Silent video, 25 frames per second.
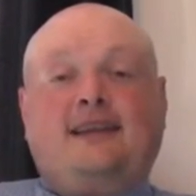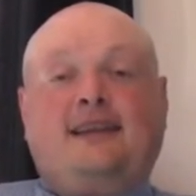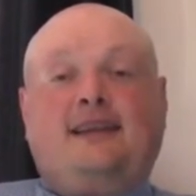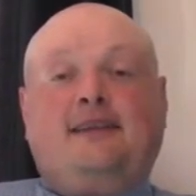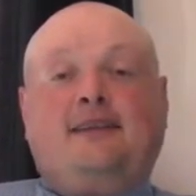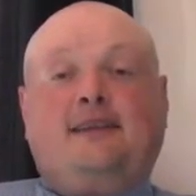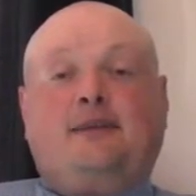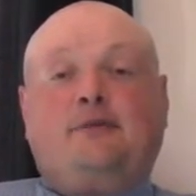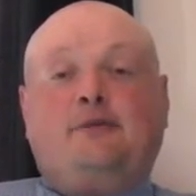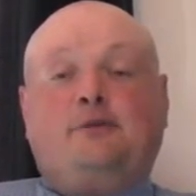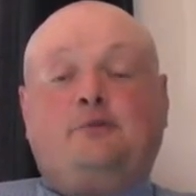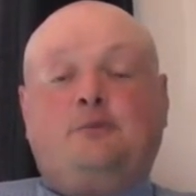
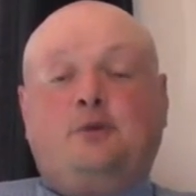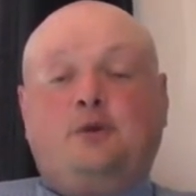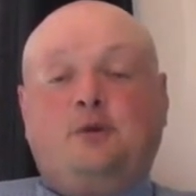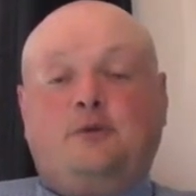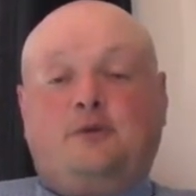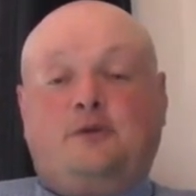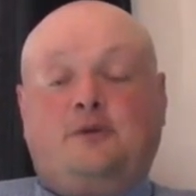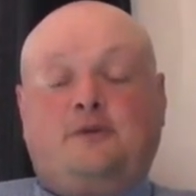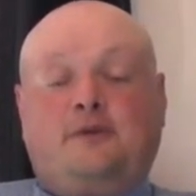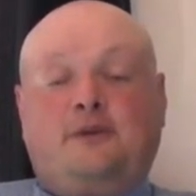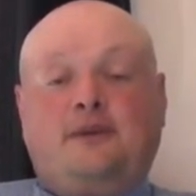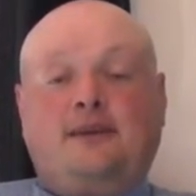They
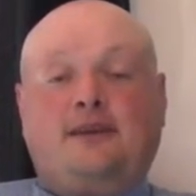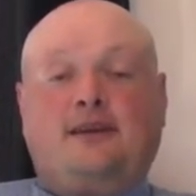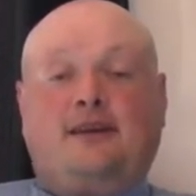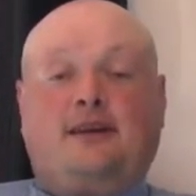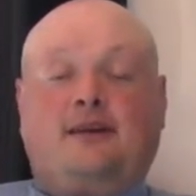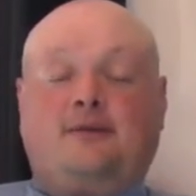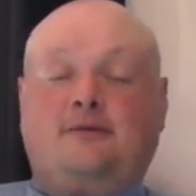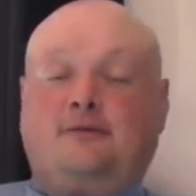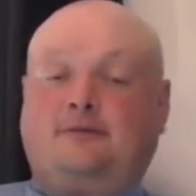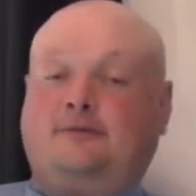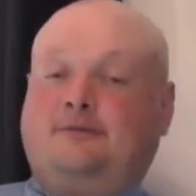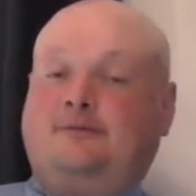removed the video
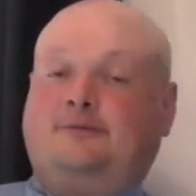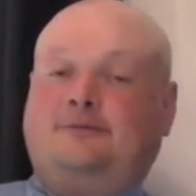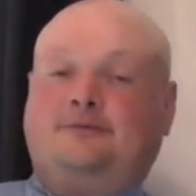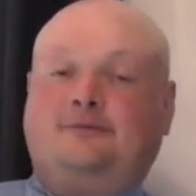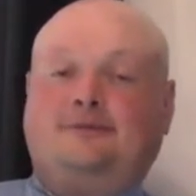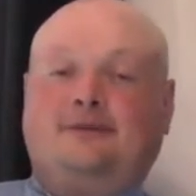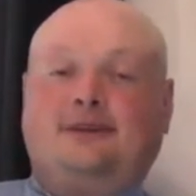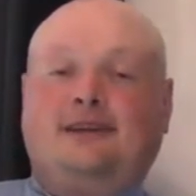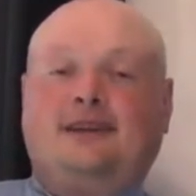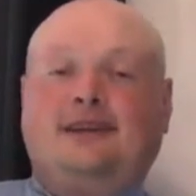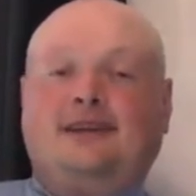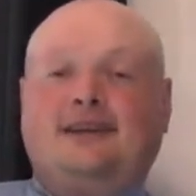
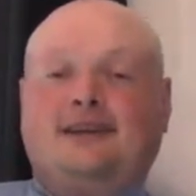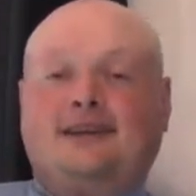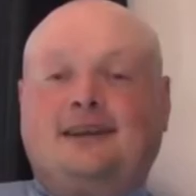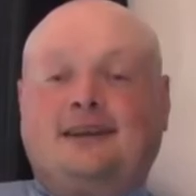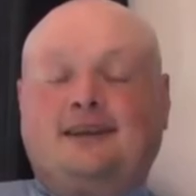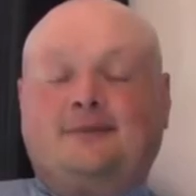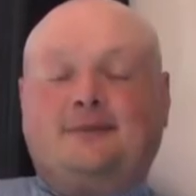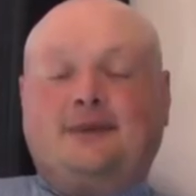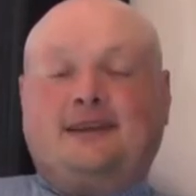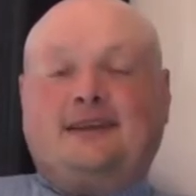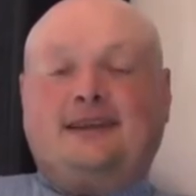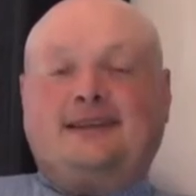
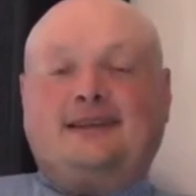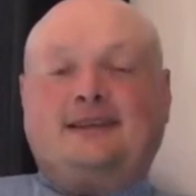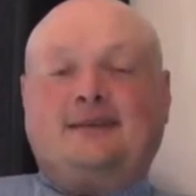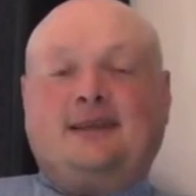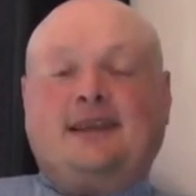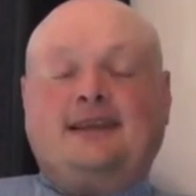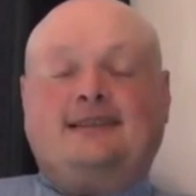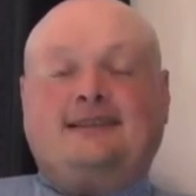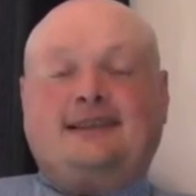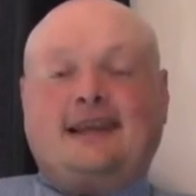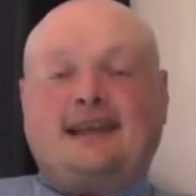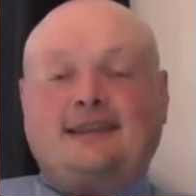because
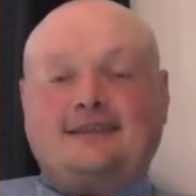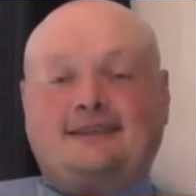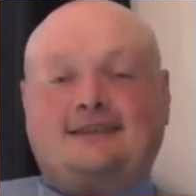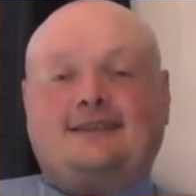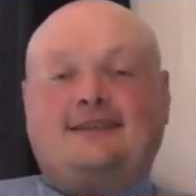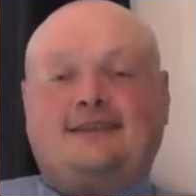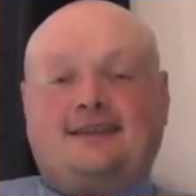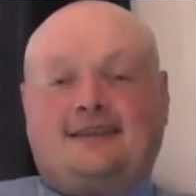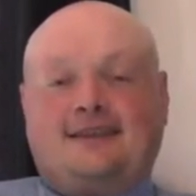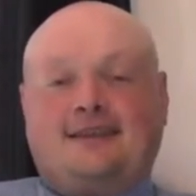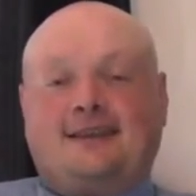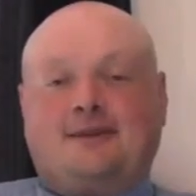they
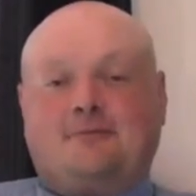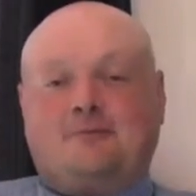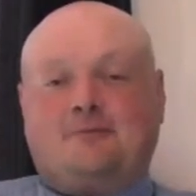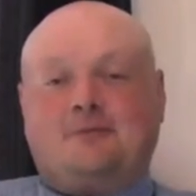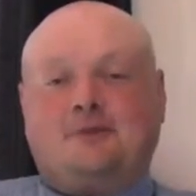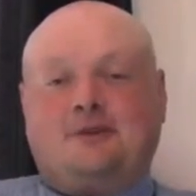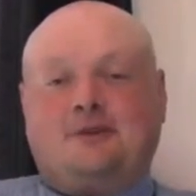censored him